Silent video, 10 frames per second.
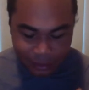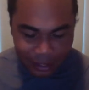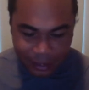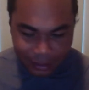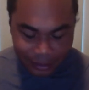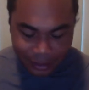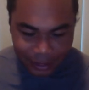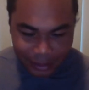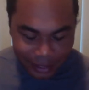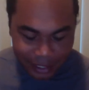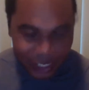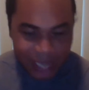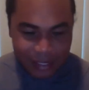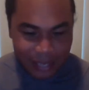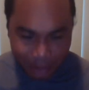they
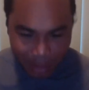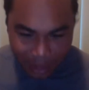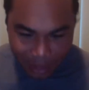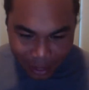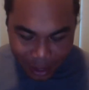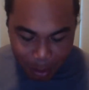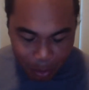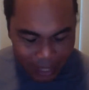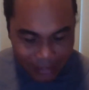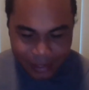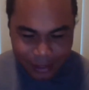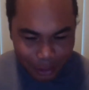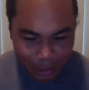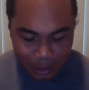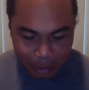chastise me, but I still
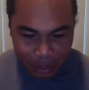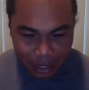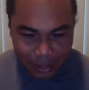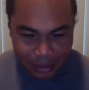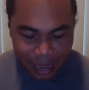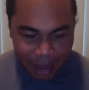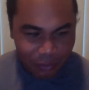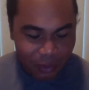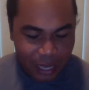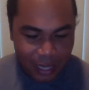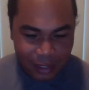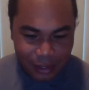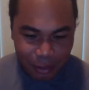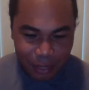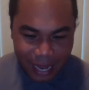do it because I feel like it's
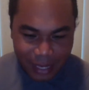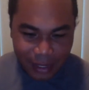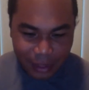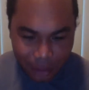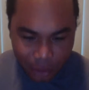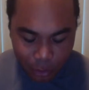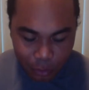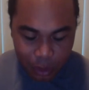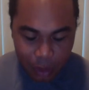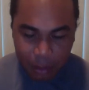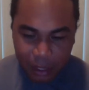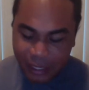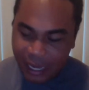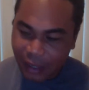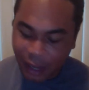something I needed to do because
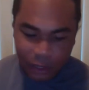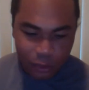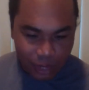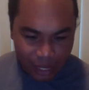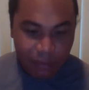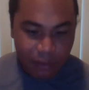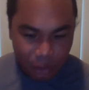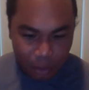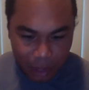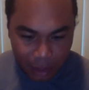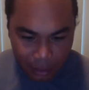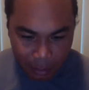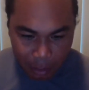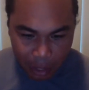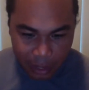that knowledge was given to me
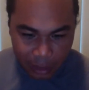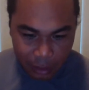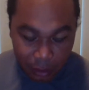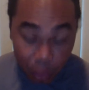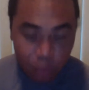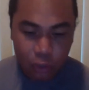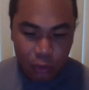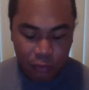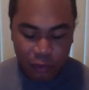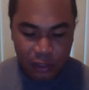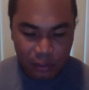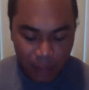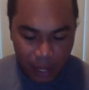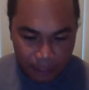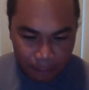by good friends of
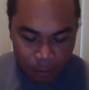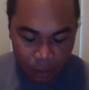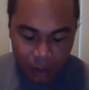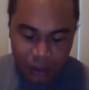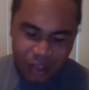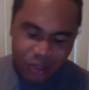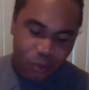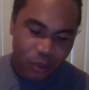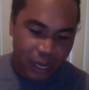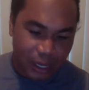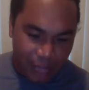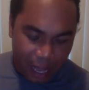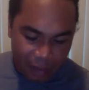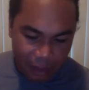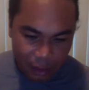mine. So I just want you guys to
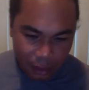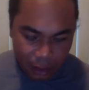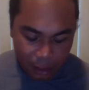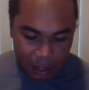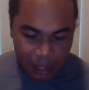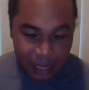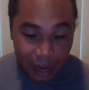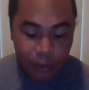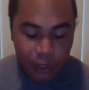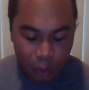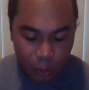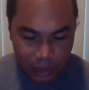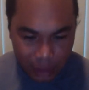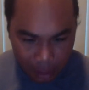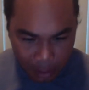have it because I already know
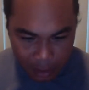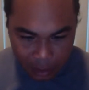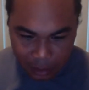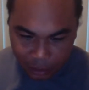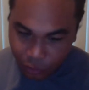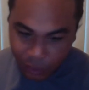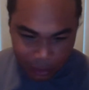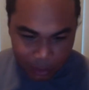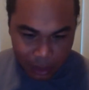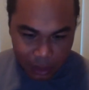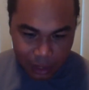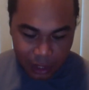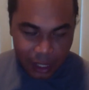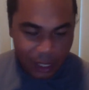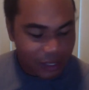what's coming. Trust me,
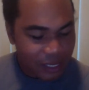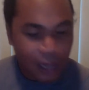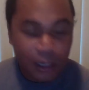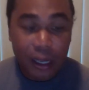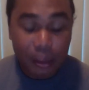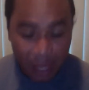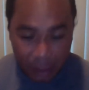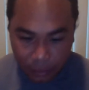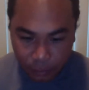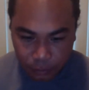it's not going to get better.